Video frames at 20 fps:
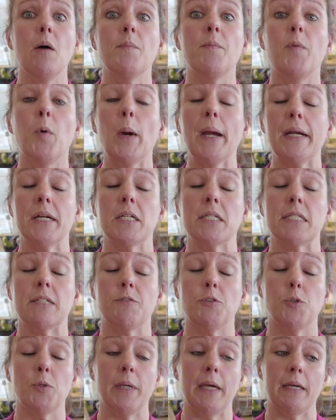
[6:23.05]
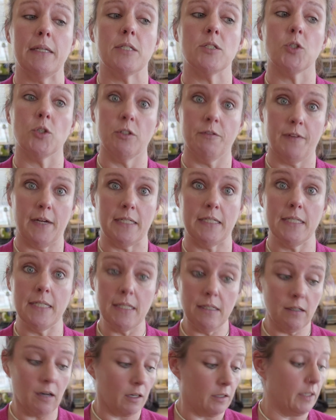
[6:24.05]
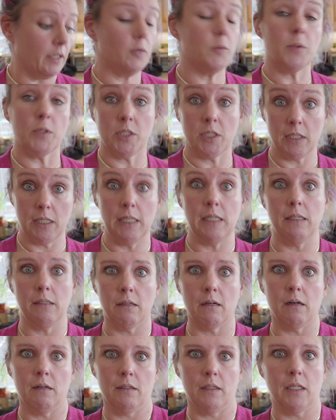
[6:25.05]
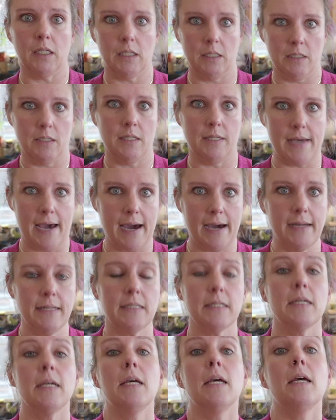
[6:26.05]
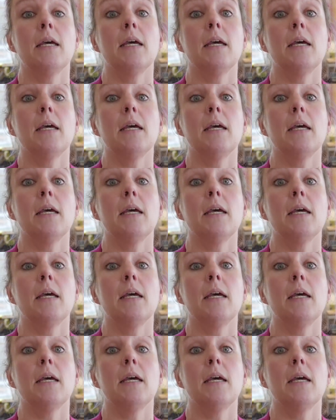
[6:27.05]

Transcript: Whereas if you get certified seed garlic, which Keen garlic is that,